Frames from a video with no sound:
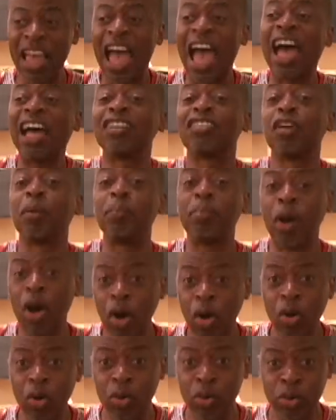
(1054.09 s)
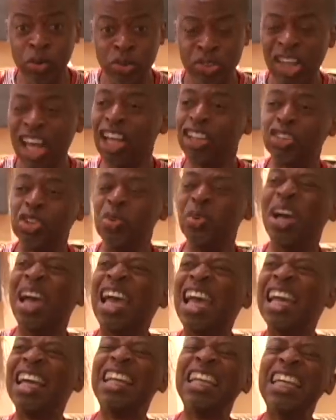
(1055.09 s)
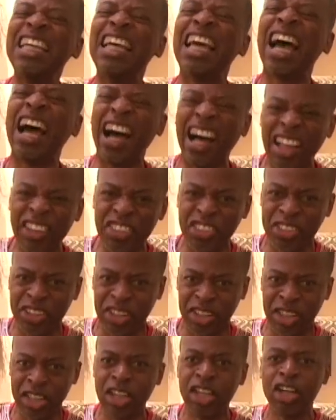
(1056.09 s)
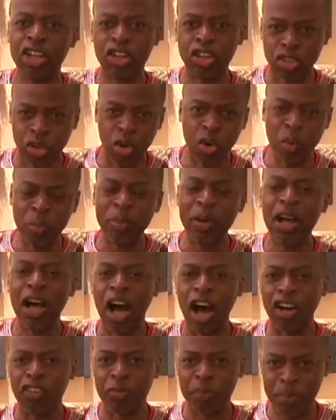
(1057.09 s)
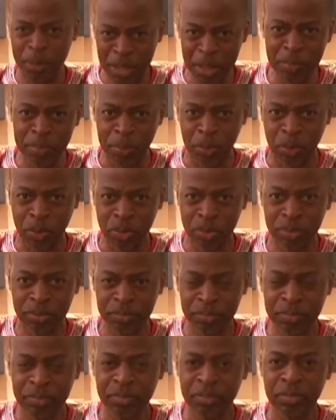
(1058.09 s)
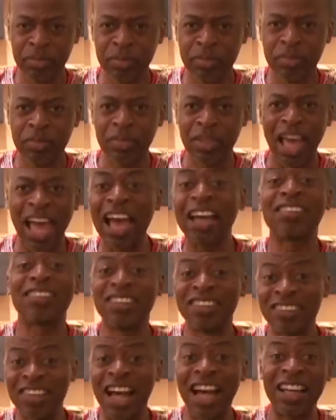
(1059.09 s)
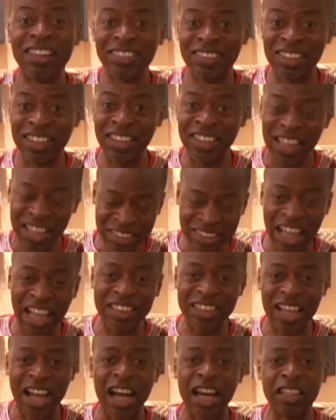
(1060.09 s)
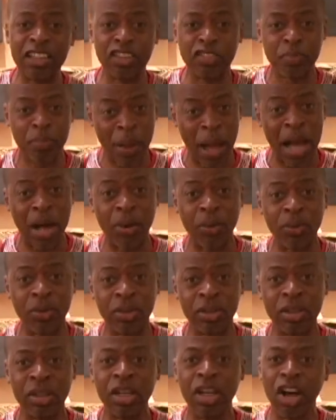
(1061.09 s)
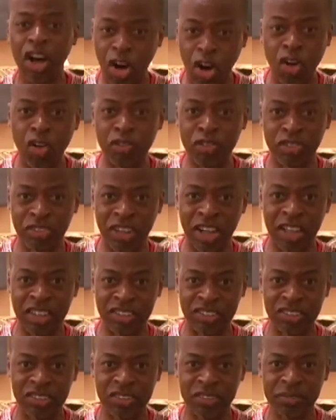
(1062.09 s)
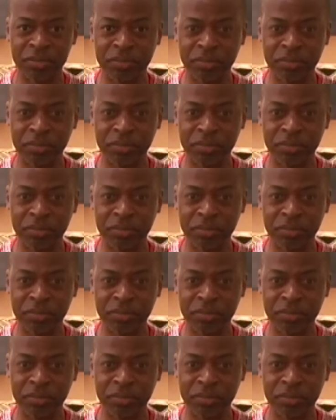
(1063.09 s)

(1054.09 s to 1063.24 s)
as opposed to any other group of people exercising that kind of power over us.